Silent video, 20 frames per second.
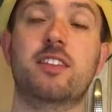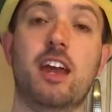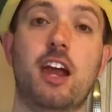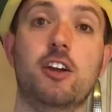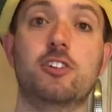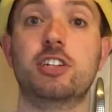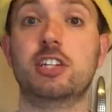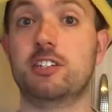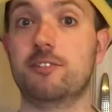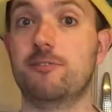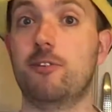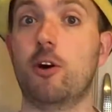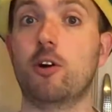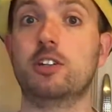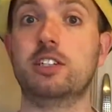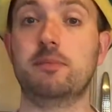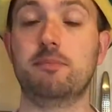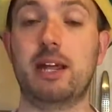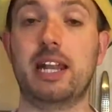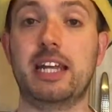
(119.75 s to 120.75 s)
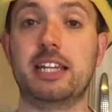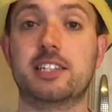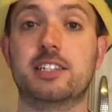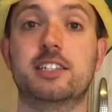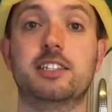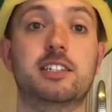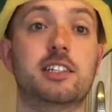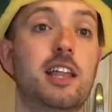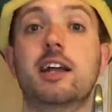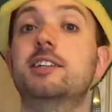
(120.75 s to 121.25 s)
30 to 40
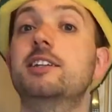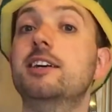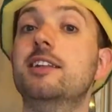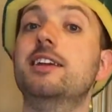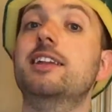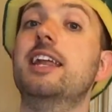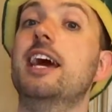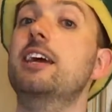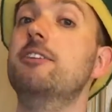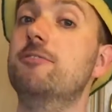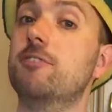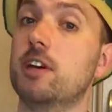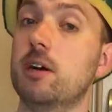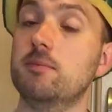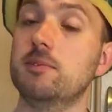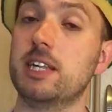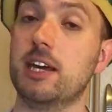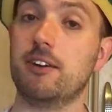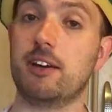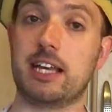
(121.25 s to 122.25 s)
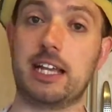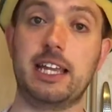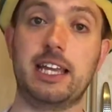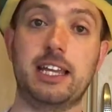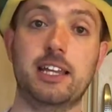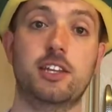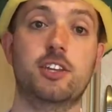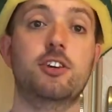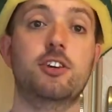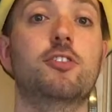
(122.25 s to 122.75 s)
minutes until a knife comes out
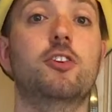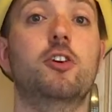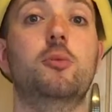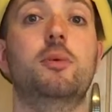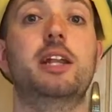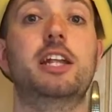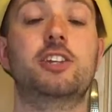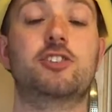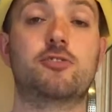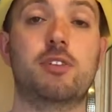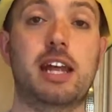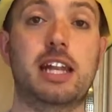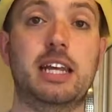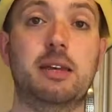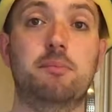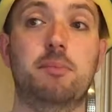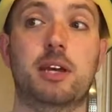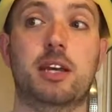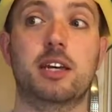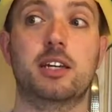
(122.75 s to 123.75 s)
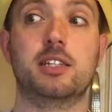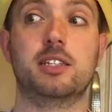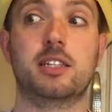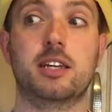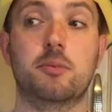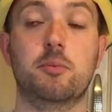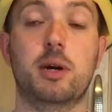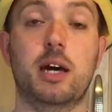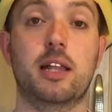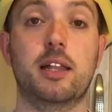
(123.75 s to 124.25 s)
clean. know when it's ready because,
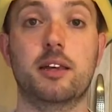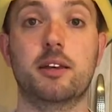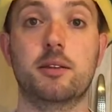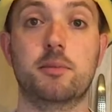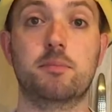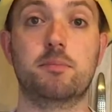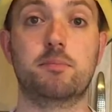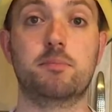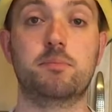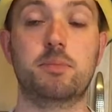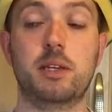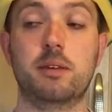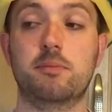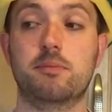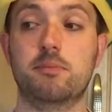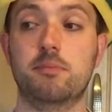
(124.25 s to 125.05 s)
well, it'll be